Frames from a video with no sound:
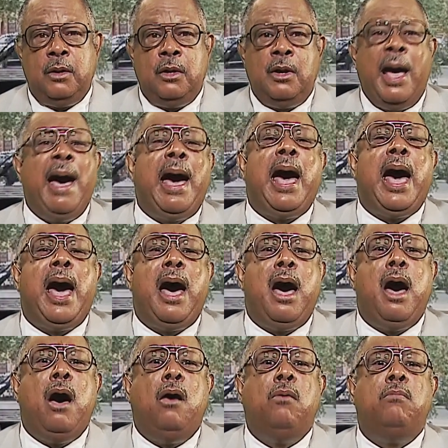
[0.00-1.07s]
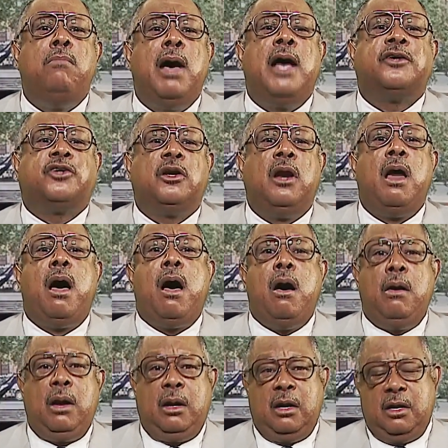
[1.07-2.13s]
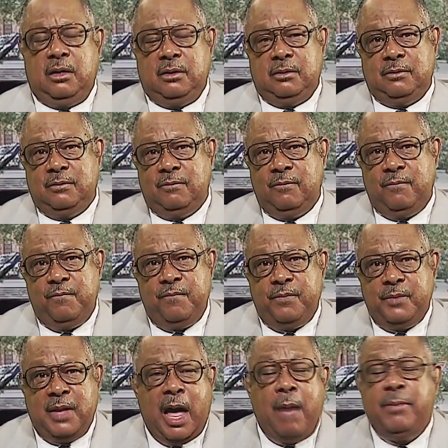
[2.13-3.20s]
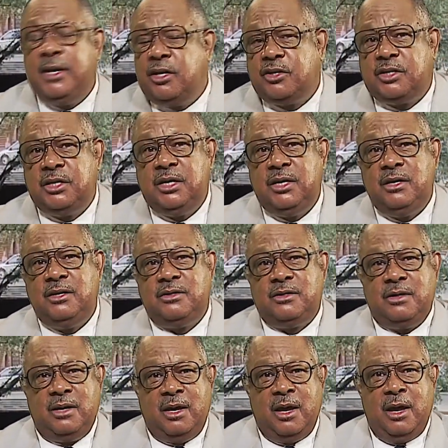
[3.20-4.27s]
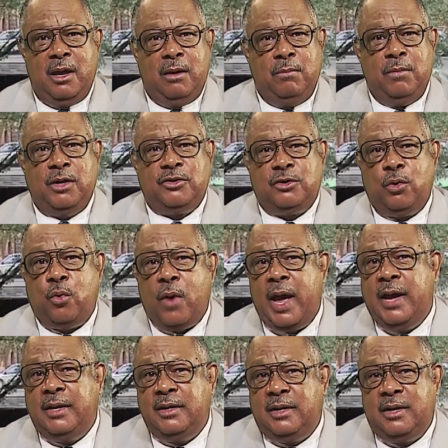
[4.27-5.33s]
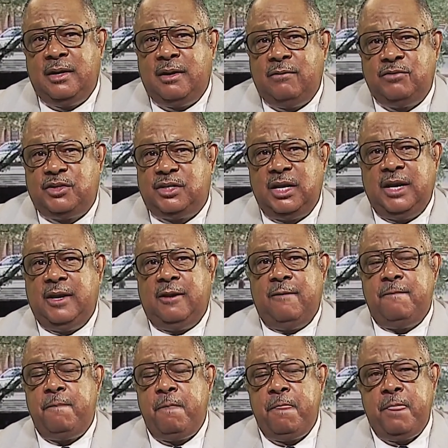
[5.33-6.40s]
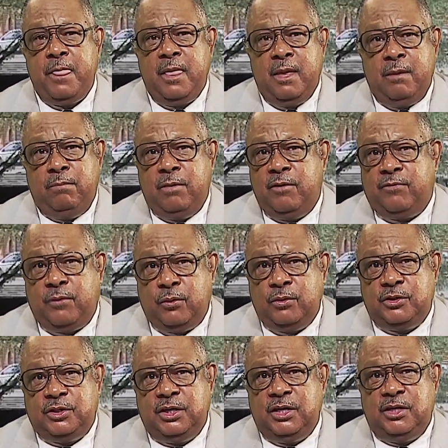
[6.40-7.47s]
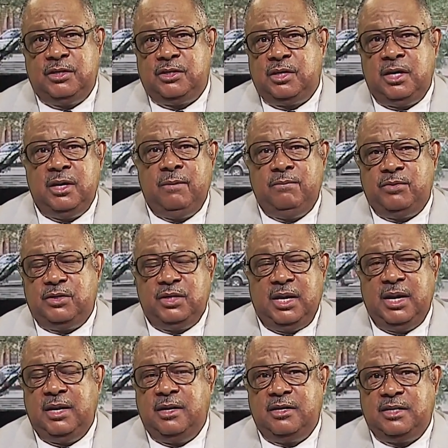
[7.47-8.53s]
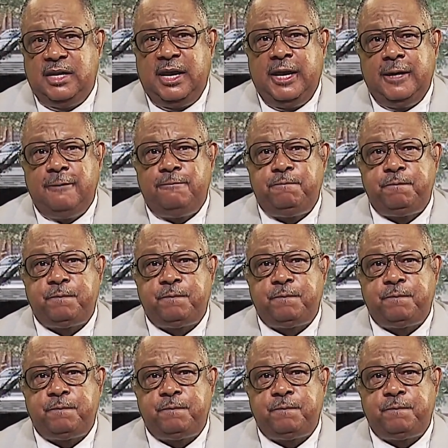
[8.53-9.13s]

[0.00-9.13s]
How much longer? How many seas must a white dove sail before she sleeps in the sand?